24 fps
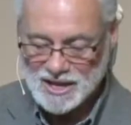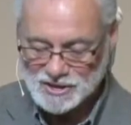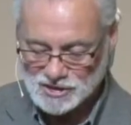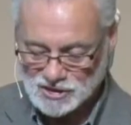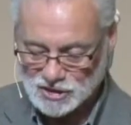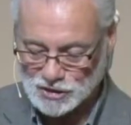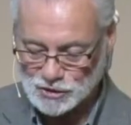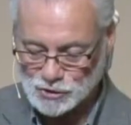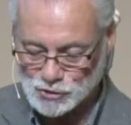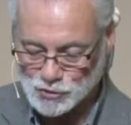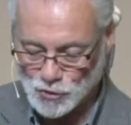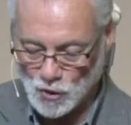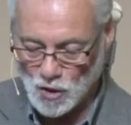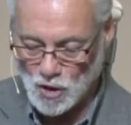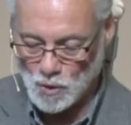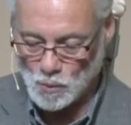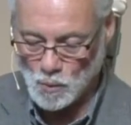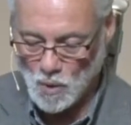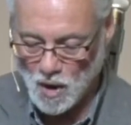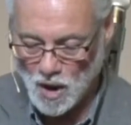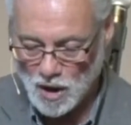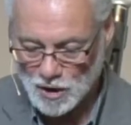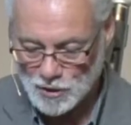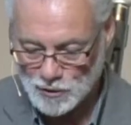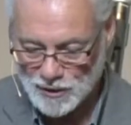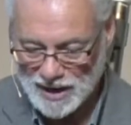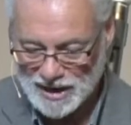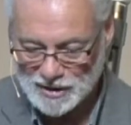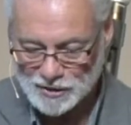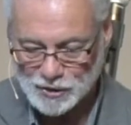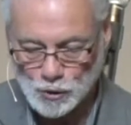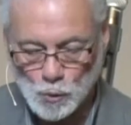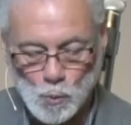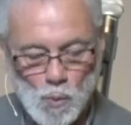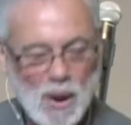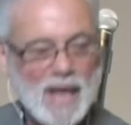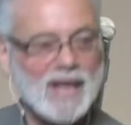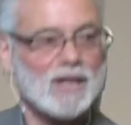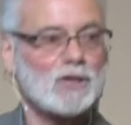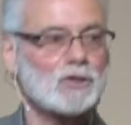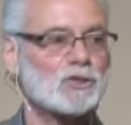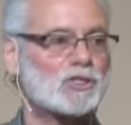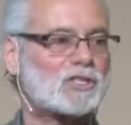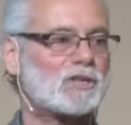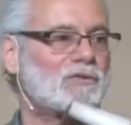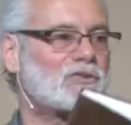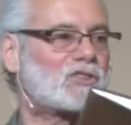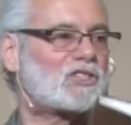to draw water out of the
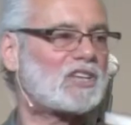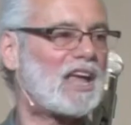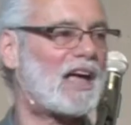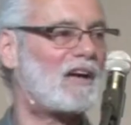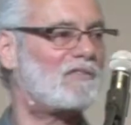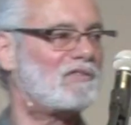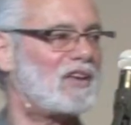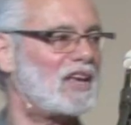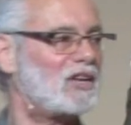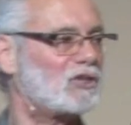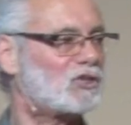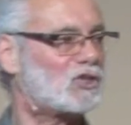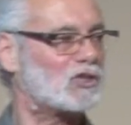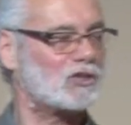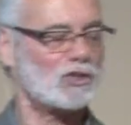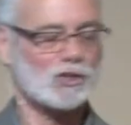wells of salvation,